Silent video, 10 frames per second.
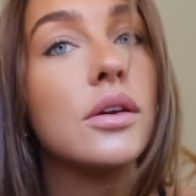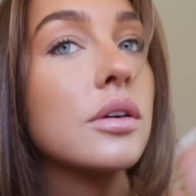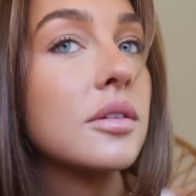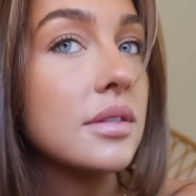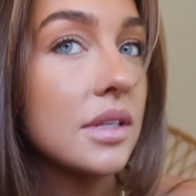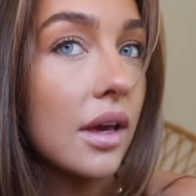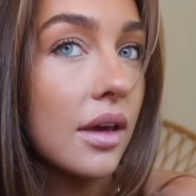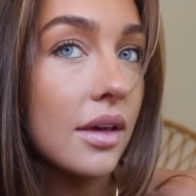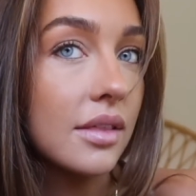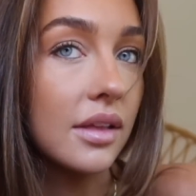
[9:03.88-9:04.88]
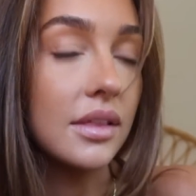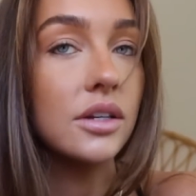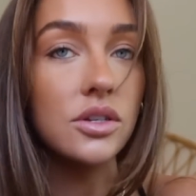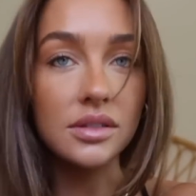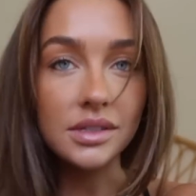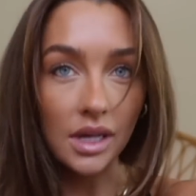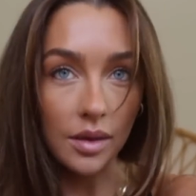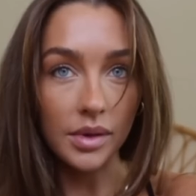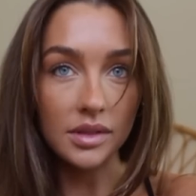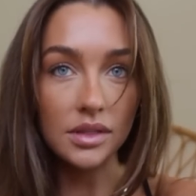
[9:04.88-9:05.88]
you can see that that just
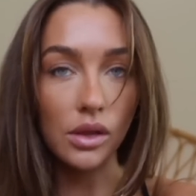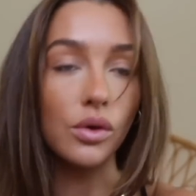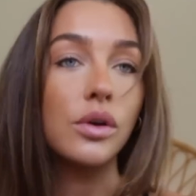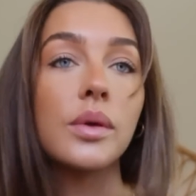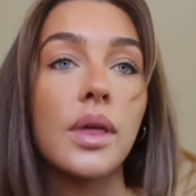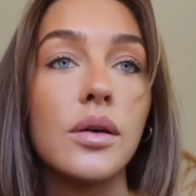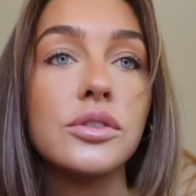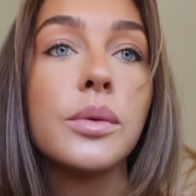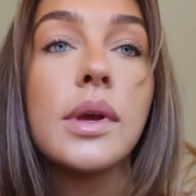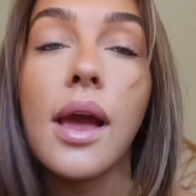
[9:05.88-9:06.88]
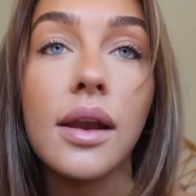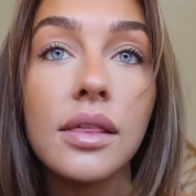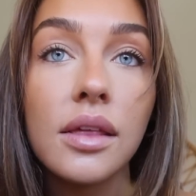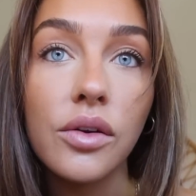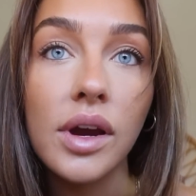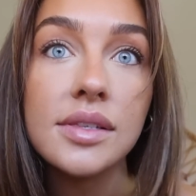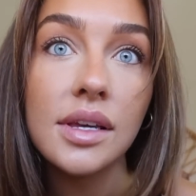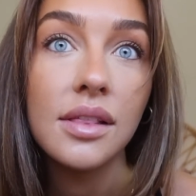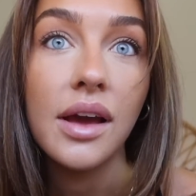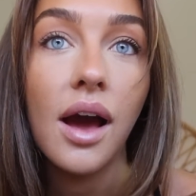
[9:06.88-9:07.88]
deepens the look without doing anything
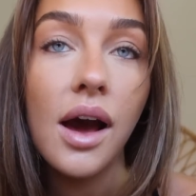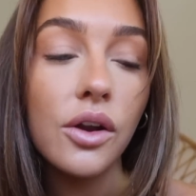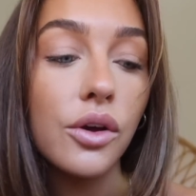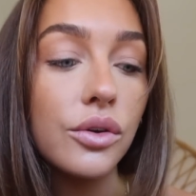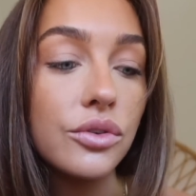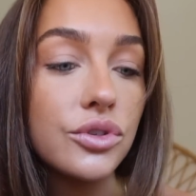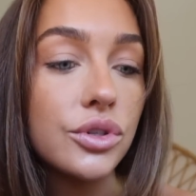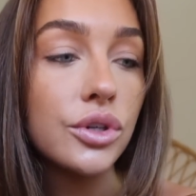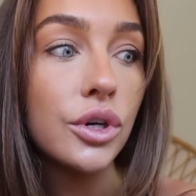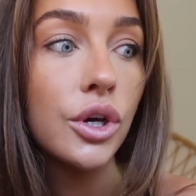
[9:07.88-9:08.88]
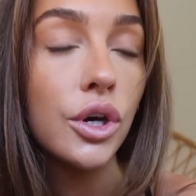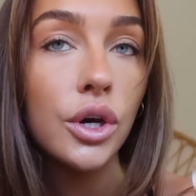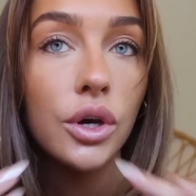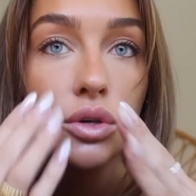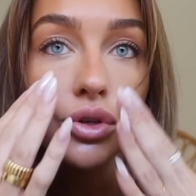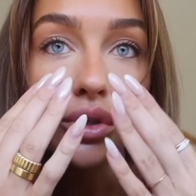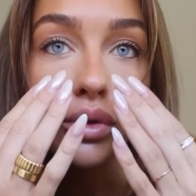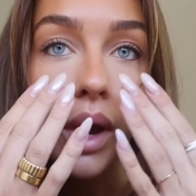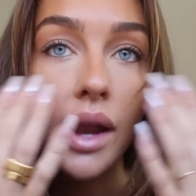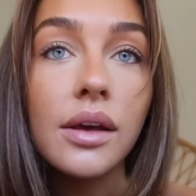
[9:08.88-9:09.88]
crazy. Like, I don't
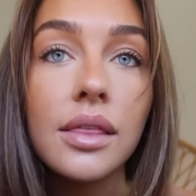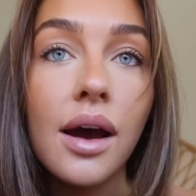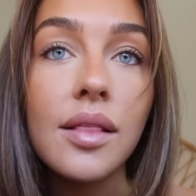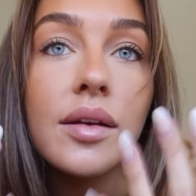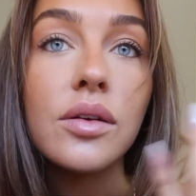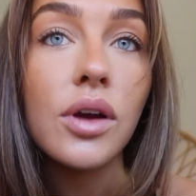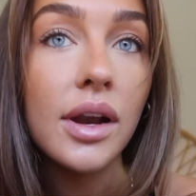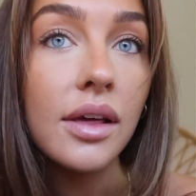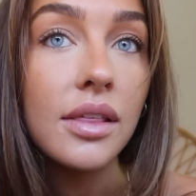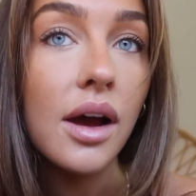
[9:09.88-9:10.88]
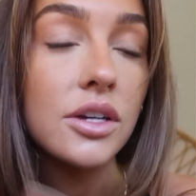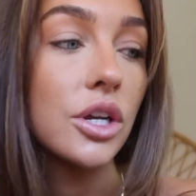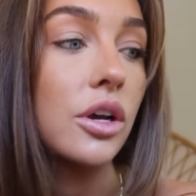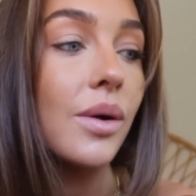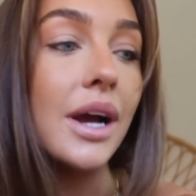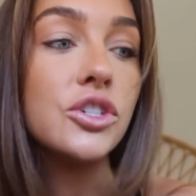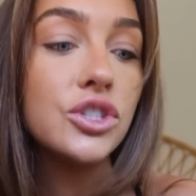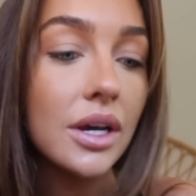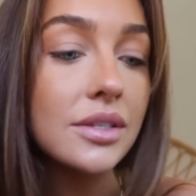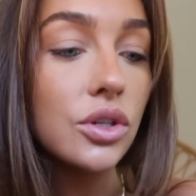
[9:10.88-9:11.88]
do any other eyeliner or any other eyeshadow. I
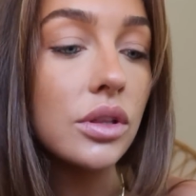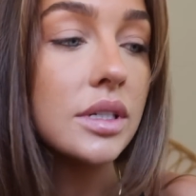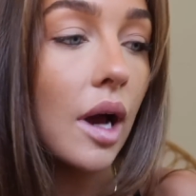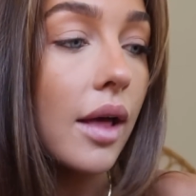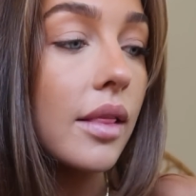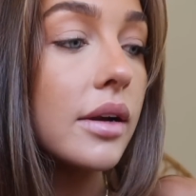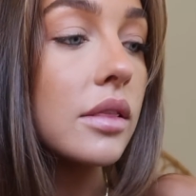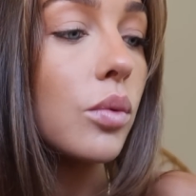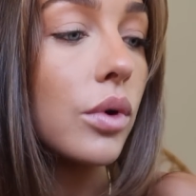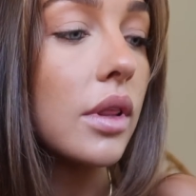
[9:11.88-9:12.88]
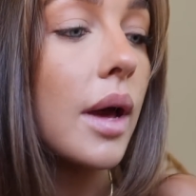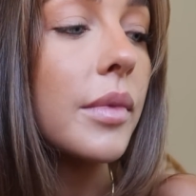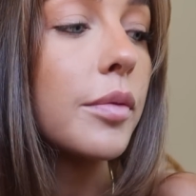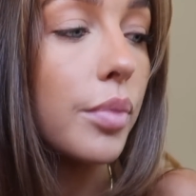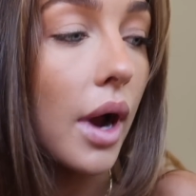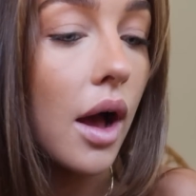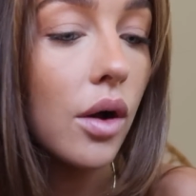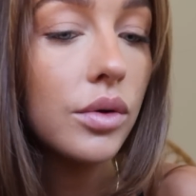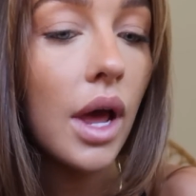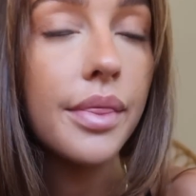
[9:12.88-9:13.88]
just do the tight line and the waterline with
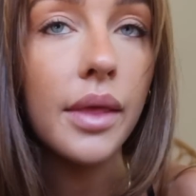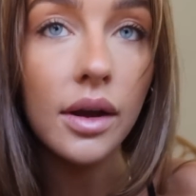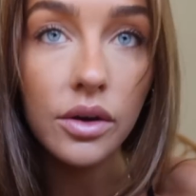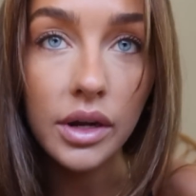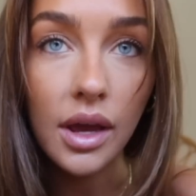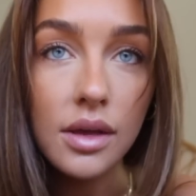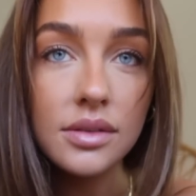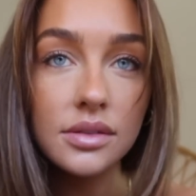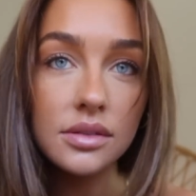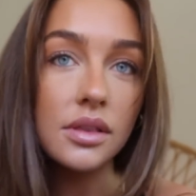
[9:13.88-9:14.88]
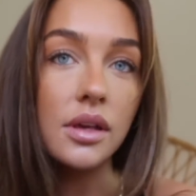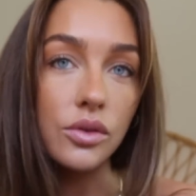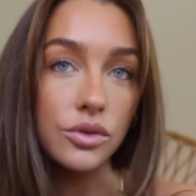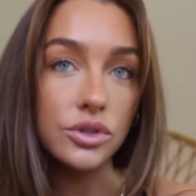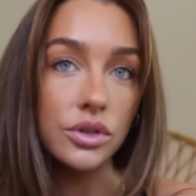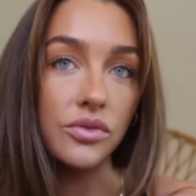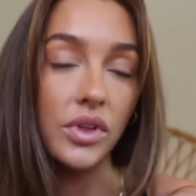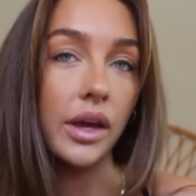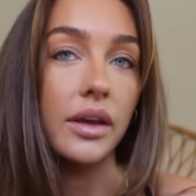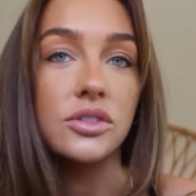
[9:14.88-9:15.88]
brown, and that creates the illusion of
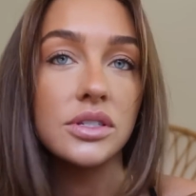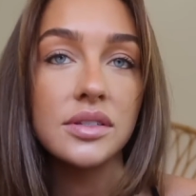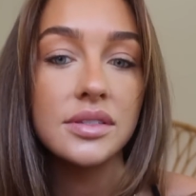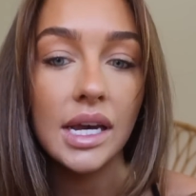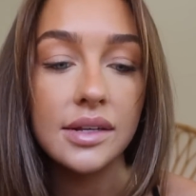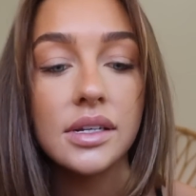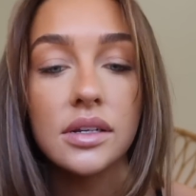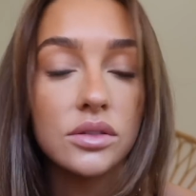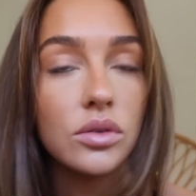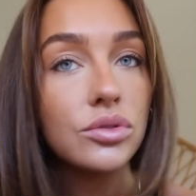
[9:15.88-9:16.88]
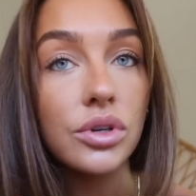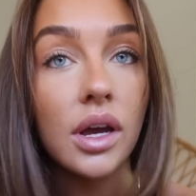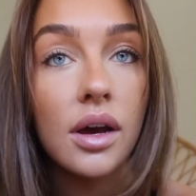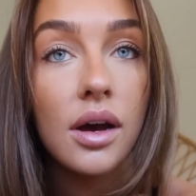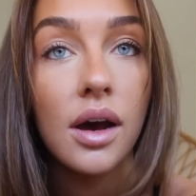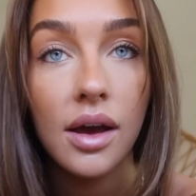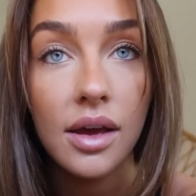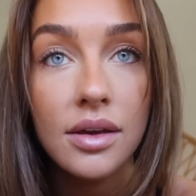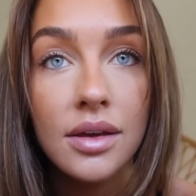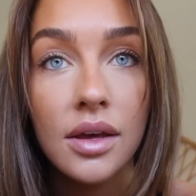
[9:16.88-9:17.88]
like just a sexier, sultrier
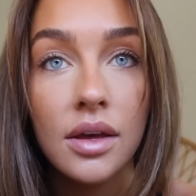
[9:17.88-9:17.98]
eye.